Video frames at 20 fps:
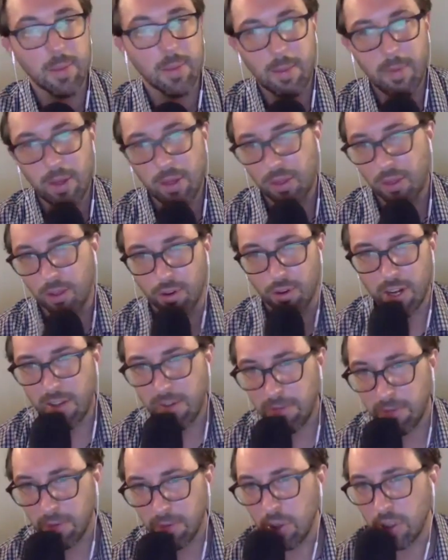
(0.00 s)
maybe 30
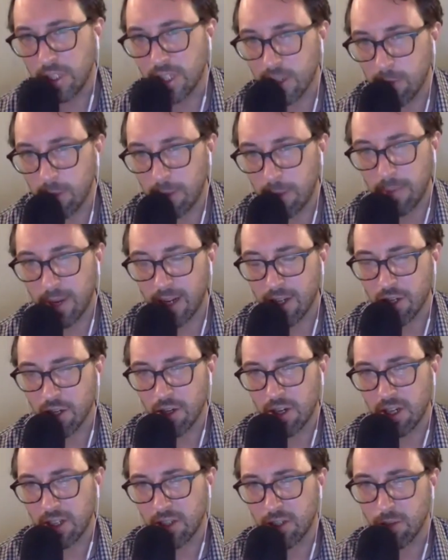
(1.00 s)
foods that have been
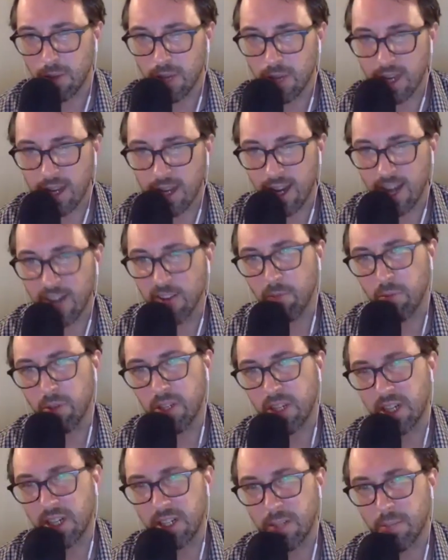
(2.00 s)
measured and so we can kind of
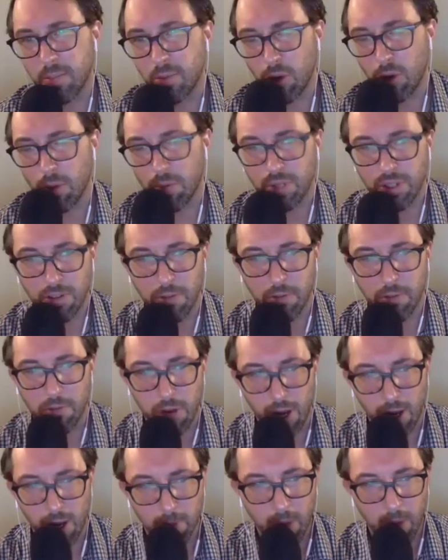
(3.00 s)
predict the absorption
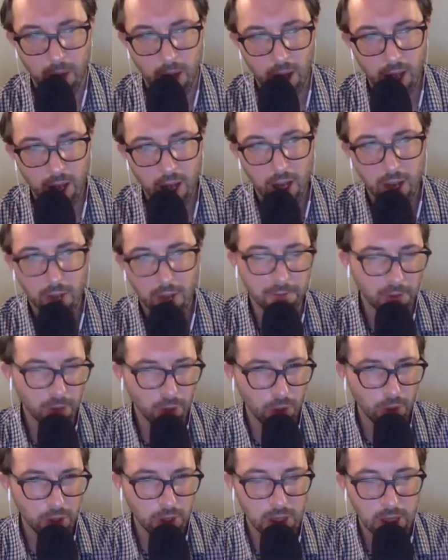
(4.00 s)
from a
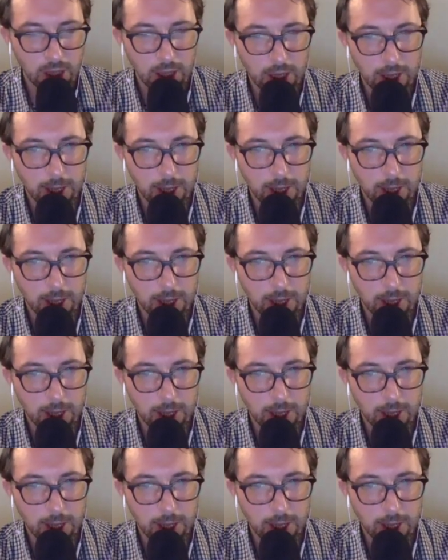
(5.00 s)
food